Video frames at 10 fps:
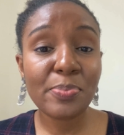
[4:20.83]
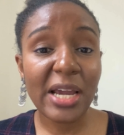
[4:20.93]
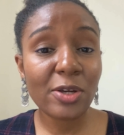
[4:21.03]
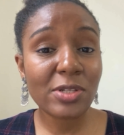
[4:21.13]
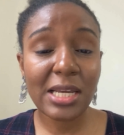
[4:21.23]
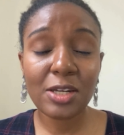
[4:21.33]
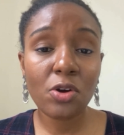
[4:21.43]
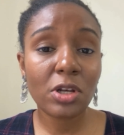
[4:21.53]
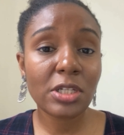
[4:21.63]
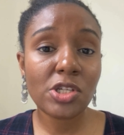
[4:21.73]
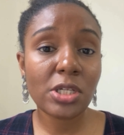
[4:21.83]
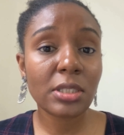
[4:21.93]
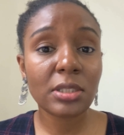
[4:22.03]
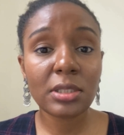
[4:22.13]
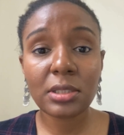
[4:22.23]

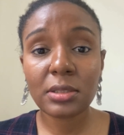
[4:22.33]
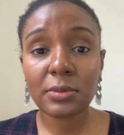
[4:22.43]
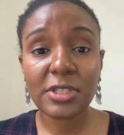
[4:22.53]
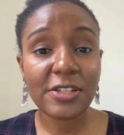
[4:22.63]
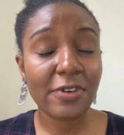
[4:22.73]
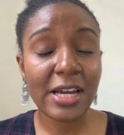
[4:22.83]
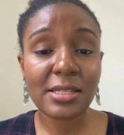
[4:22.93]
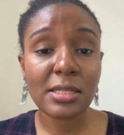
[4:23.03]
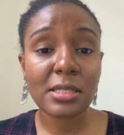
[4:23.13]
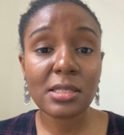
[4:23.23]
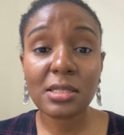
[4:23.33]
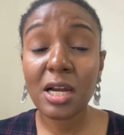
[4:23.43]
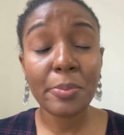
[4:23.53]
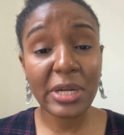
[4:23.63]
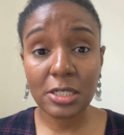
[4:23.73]
biotechnological devices
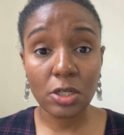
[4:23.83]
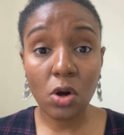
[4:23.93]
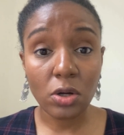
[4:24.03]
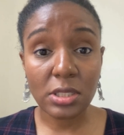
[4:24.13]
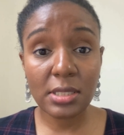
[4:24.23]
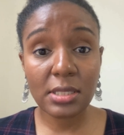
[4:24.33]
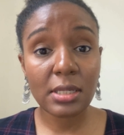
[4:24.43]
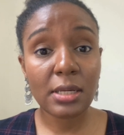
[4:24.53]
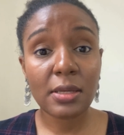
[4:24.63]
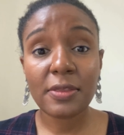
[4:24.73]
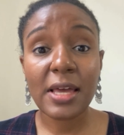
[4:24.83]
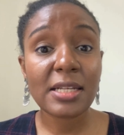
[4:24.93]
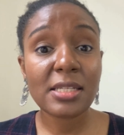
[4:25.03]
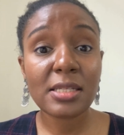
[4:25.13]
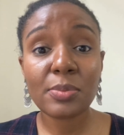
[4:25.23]
come at a cost
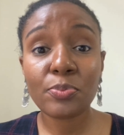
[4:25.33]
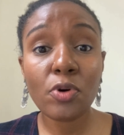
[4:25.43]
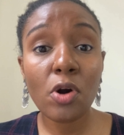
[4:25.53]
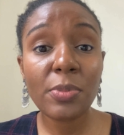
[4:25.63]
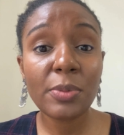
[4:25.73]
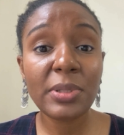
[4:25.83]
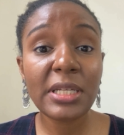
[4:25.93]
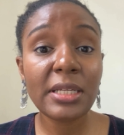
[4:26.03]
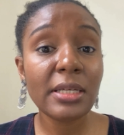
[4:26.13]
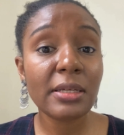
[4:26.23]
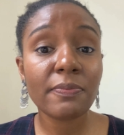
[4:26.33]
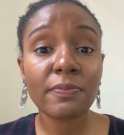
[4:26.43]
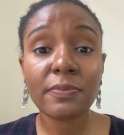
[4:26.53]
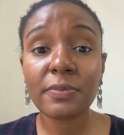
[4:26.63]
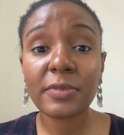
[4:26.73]
that probably
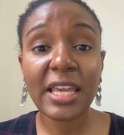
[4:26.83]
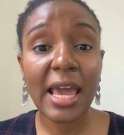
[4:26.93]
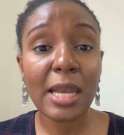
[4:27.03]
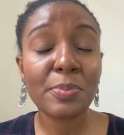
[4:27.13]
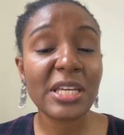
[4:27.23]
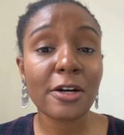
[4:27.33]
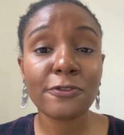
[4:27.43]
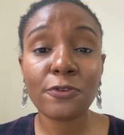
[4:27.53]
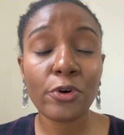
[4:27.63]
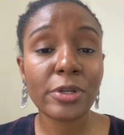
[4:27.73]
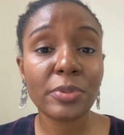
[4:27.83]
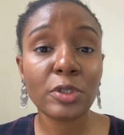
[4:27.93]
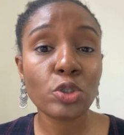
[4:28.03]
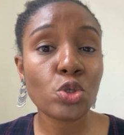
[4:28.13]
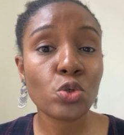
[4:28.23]
can be
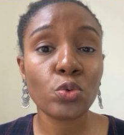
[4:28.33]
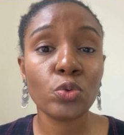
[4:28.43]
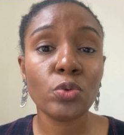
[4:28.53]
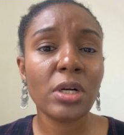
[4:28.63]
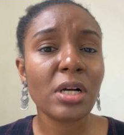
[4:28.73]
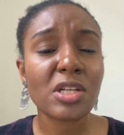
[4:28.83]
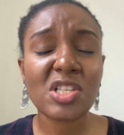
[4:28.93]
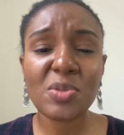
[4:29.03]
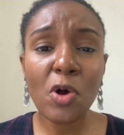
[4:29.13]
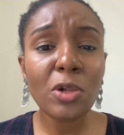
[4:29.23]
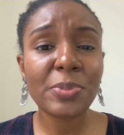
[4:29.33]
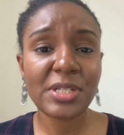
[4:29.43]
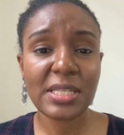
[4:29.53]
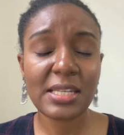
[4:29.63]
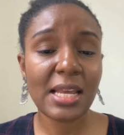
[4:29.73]
affordable to a small
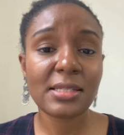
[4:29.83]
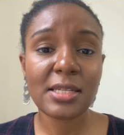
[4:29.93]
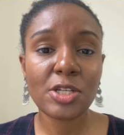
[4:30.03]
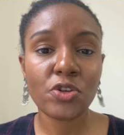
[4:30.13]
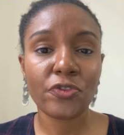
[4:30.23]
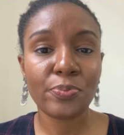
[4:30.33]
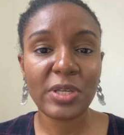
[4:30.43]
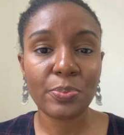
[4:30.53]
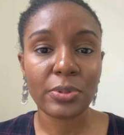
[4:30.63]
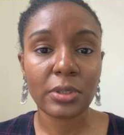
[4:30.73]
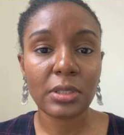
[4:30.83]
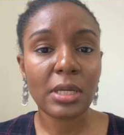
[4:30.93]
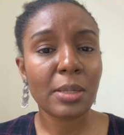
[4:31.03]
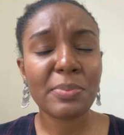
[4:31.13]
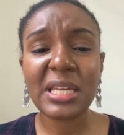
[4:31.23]
percentage of people,
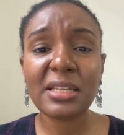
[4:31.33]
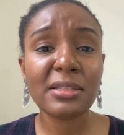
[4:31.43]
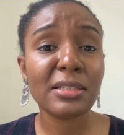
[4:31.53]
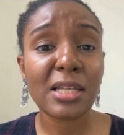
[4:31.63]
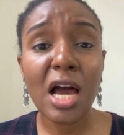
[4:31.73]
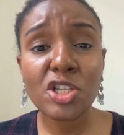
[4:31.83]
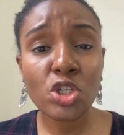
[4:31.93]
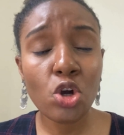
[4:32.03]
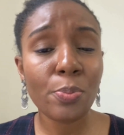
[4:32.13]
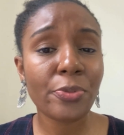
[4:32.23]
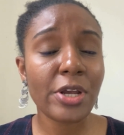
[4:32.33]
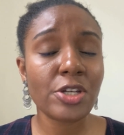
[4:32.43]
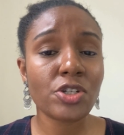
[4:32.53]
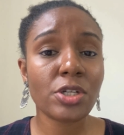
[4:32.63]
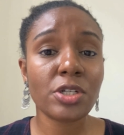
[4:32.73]
meaning the large
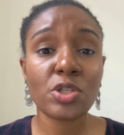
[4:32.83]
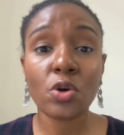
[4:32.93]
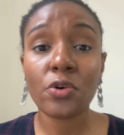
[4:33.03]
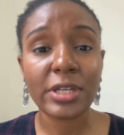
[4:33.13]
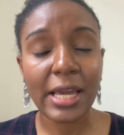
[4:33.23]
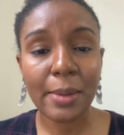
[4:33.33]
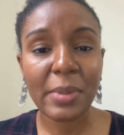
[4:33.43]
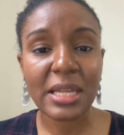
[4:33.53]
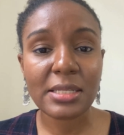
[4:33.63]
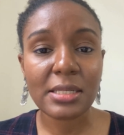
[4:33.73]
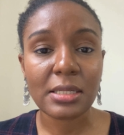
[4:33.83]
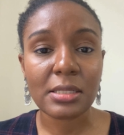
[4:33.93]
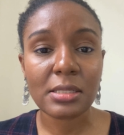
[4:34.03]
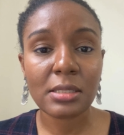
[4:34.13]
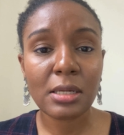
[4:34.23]
corporations or the
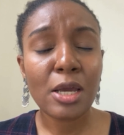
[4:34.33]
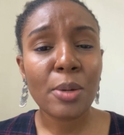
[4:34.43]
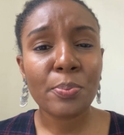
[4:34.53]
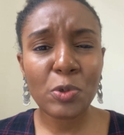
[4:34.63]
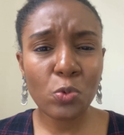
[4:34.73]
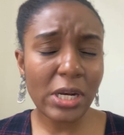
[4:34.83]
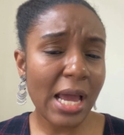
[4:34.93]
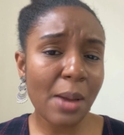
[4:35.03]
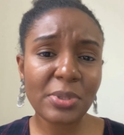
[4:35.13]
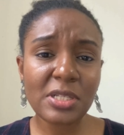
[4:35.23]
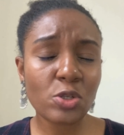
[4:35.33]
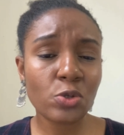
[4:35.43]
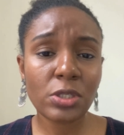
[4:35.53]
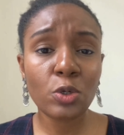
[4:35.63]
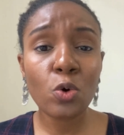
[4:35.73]
MNCs. But what happens to
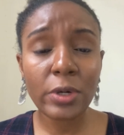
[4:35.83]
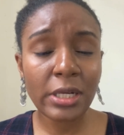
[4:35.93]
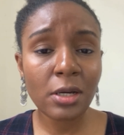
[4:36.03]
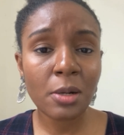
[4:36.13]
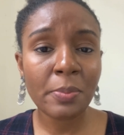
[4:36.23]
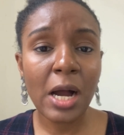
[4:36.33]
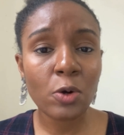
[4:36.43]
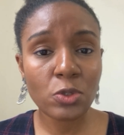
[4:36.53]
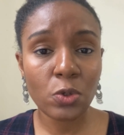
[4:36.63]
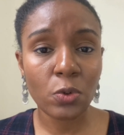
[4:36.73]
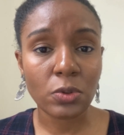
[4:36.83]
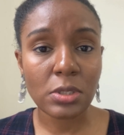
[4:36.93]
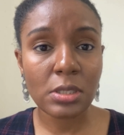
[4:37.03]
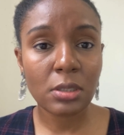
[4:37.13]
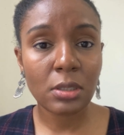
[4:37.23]
the low income
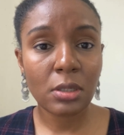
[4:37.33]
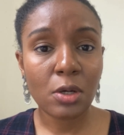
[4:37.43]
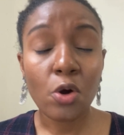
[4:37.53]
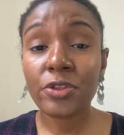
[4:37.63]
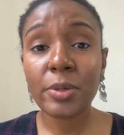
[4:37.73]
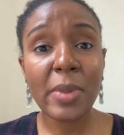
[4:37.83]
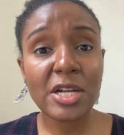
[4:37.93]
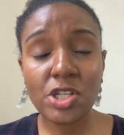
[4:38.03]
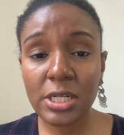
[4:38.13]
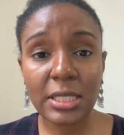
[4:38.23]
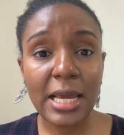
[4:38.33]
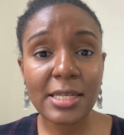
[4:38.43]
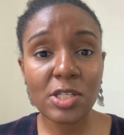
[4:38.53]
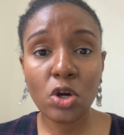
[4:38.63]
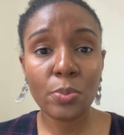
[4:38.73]
households? or the
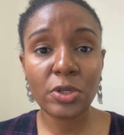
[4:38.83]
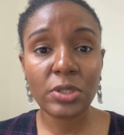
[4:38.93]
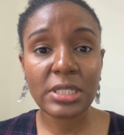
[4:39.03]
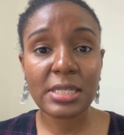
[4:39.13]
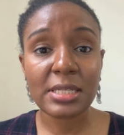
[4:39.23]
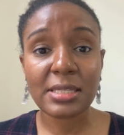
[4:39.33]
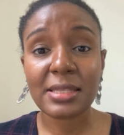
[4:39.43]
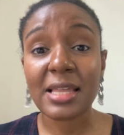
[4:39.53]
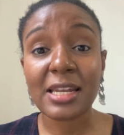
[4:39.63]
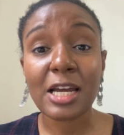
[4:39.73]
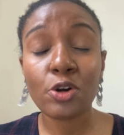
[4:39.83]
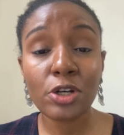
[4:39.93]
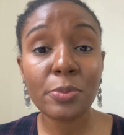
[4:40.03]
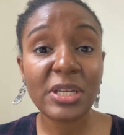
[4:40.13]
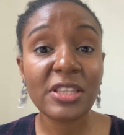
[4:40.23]
marginalized communities that are going
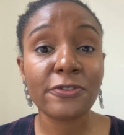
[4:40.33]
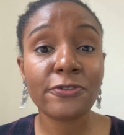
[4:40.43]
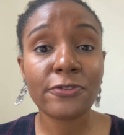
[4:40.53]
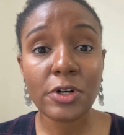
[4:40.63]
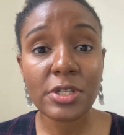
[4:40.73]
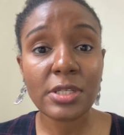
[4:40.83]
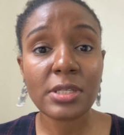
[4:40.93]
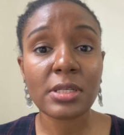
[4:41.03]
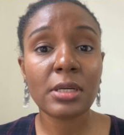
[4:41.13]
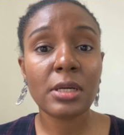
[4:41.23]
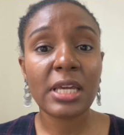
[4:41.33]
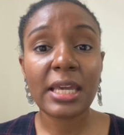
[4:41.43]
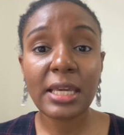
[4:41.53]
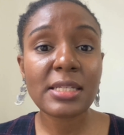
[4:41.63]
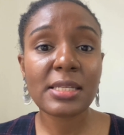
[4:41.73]
to be the first
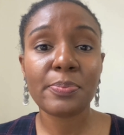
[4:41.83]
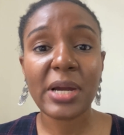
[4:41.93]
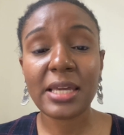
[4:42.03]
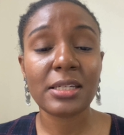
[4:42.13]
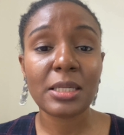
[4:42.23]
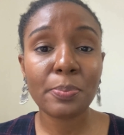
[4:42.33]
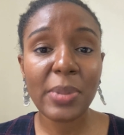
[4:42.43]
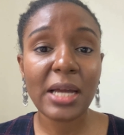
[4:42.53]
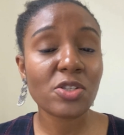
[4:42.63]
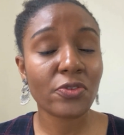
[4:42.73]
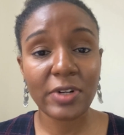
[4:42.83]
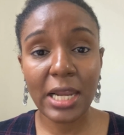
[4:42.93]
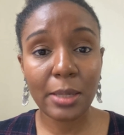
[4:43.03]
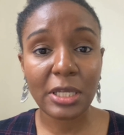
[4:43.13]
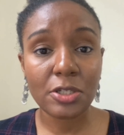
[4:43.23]
hit by the impacts of
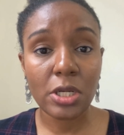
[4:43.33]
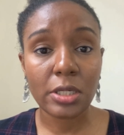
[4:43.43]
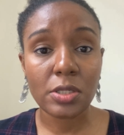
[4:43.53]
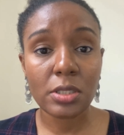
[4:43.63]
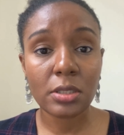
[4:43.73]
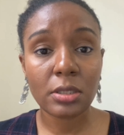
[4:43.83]
climate change.